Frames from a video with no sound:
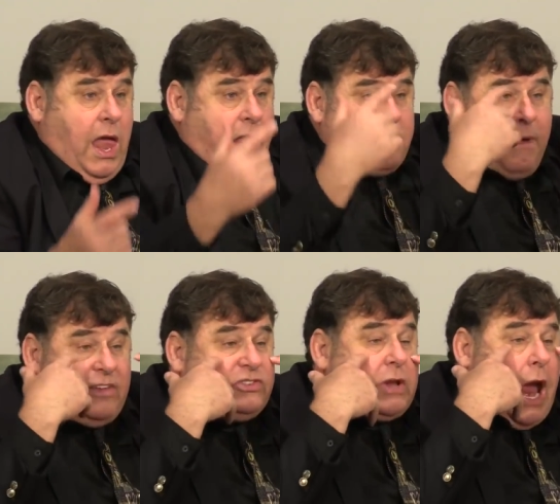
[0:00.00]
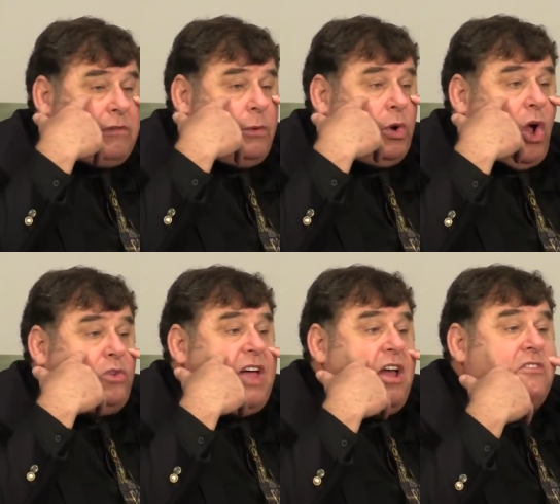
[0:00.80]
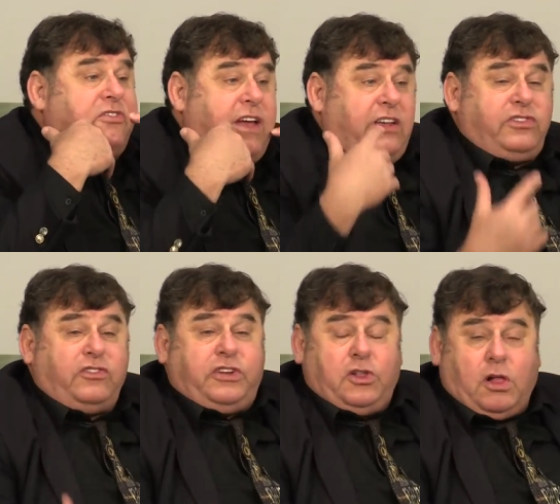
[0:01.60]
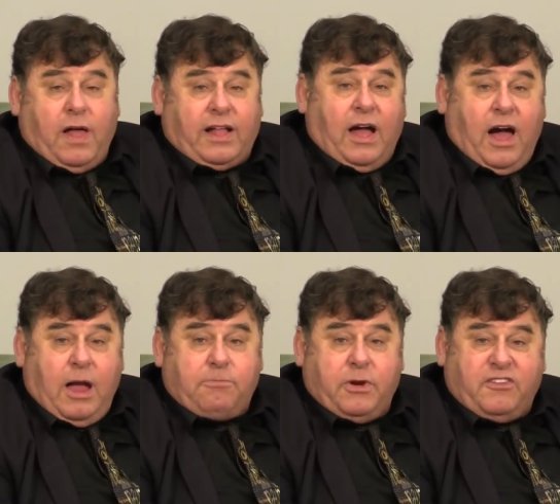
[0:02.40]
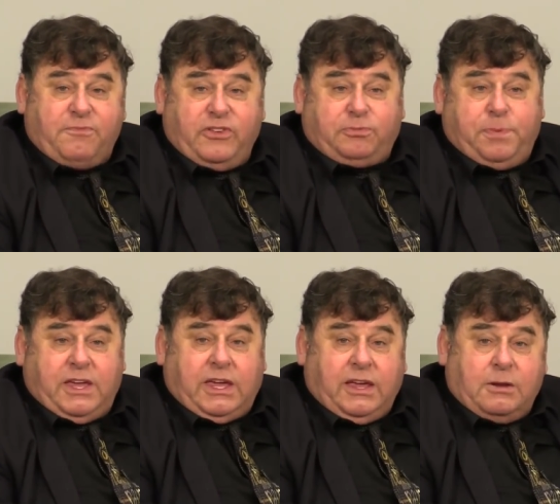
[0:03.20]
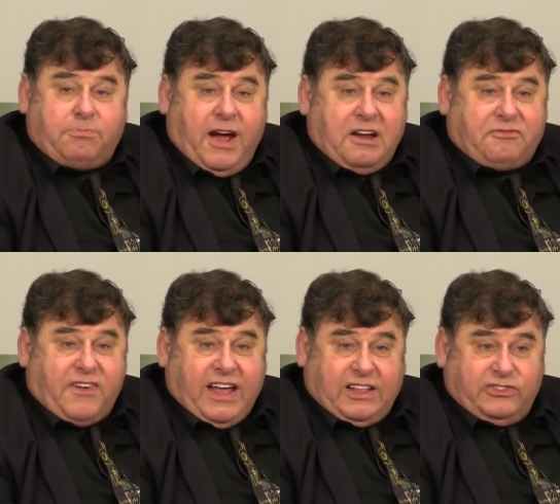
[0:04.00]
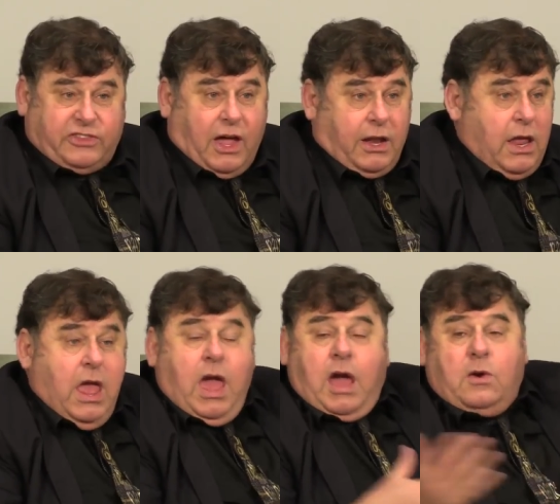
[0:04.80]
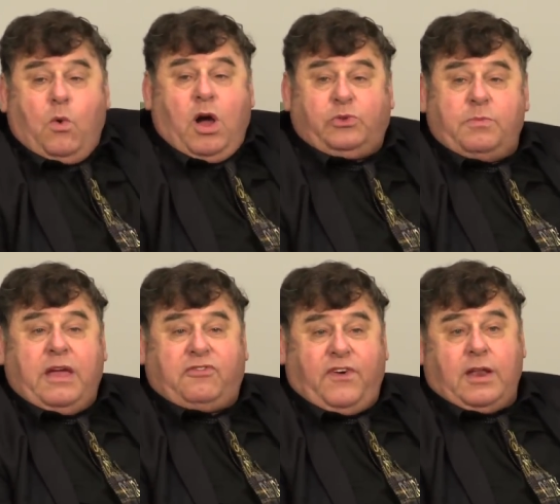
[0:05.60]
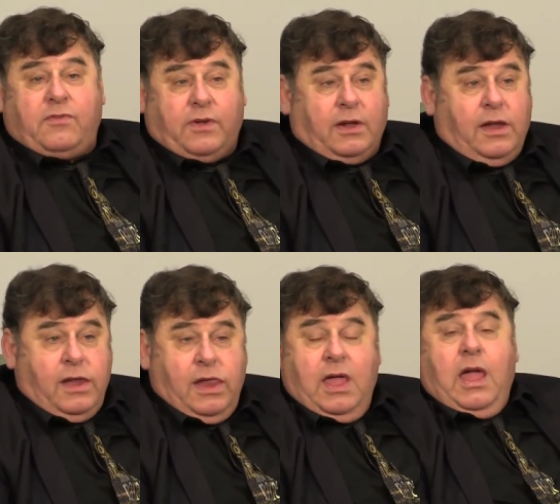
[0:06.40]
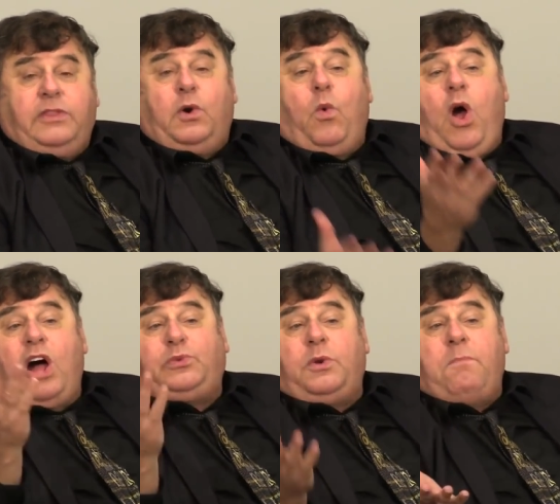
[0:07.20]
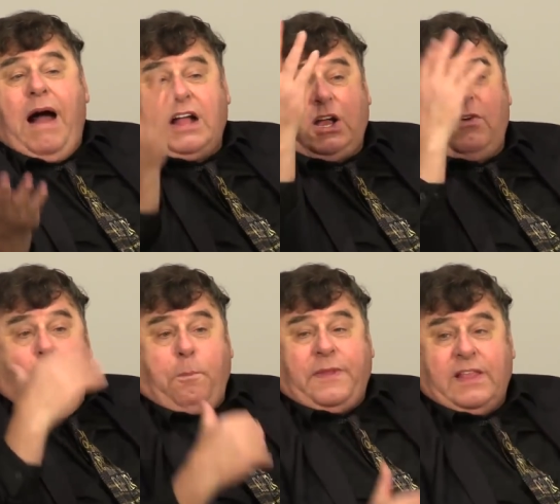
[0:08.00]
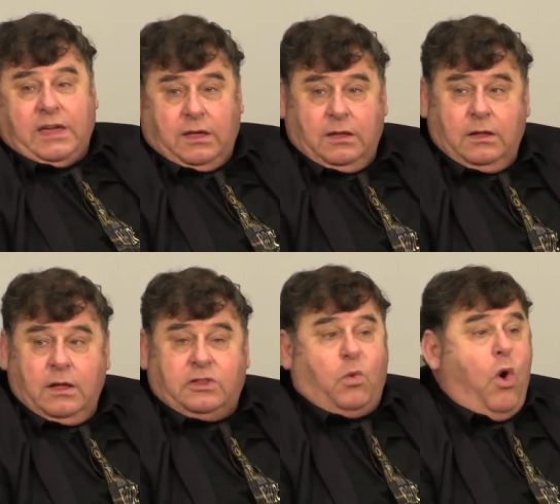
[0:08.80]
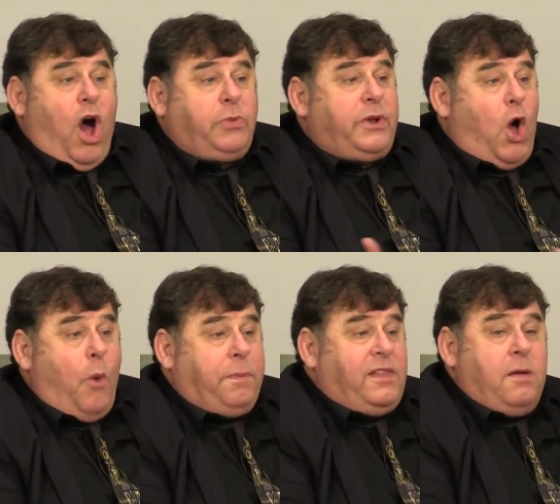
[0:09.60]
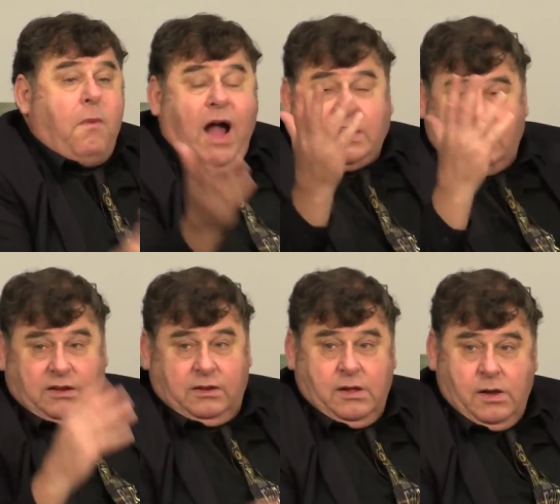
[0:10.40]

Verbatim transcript: and the mascara would go down her face, and she looked like a hybrid of Miss Piggy and the Bride of Frankenstein, and the world would make fun of her. The world would mock her openly. The world would openly mock her.